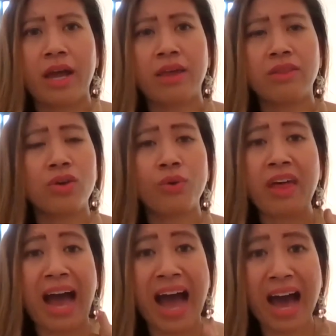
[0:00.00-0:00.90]
And you know,
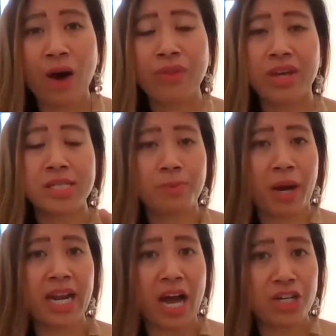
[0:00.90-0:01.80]
the how, the
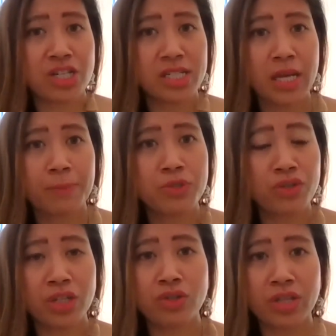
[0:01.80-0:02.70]
inspired action steps you
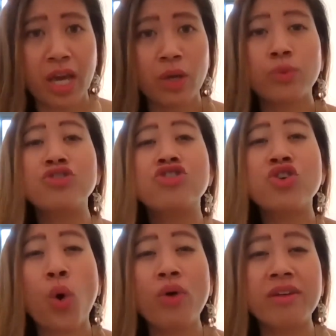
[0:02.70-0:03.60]
need to take will
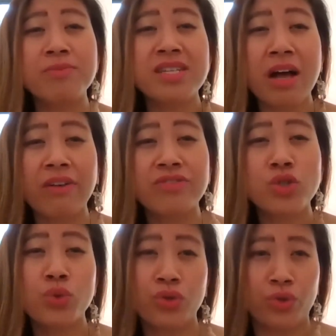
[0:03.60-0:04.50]
show themselves
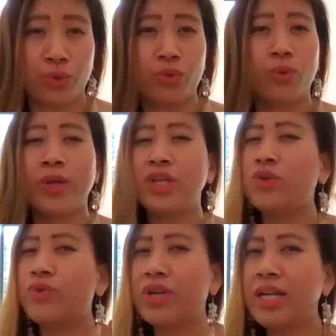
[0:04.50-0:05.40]
to you when
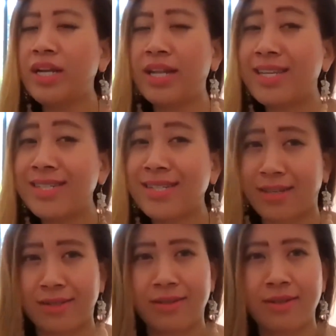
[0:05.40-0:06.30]
you really
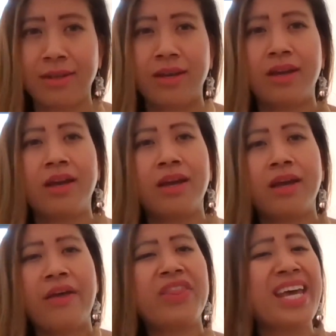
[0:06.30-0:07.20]
listen.
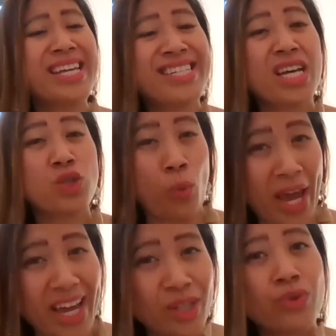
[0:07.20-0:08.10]
And the easiest
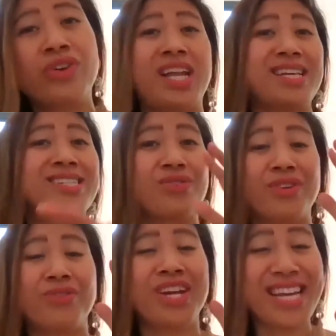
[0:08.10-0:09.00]
way to release,
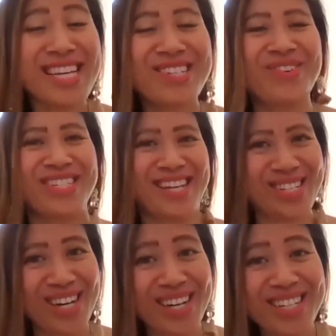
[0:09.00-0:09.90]
release
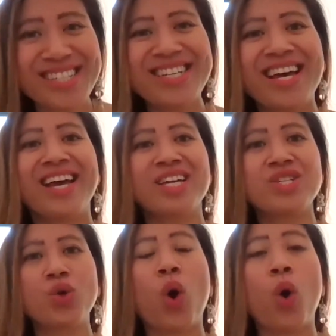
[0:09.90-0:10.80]
resistance is
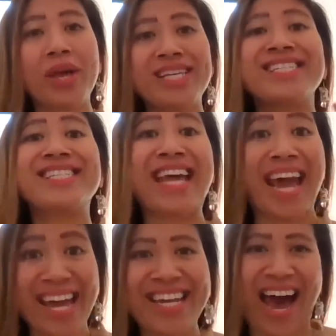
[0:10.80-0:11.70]
to always
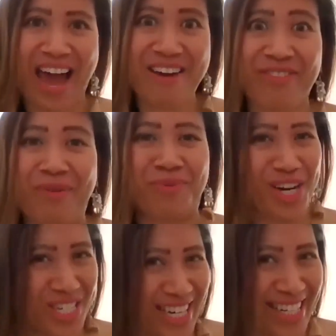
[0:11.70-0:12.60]
stay in high
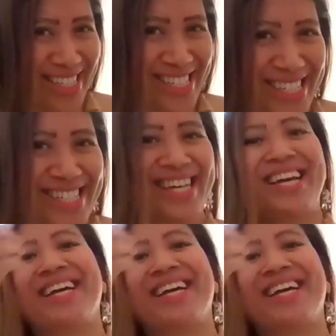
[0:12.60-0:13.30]
vibrations.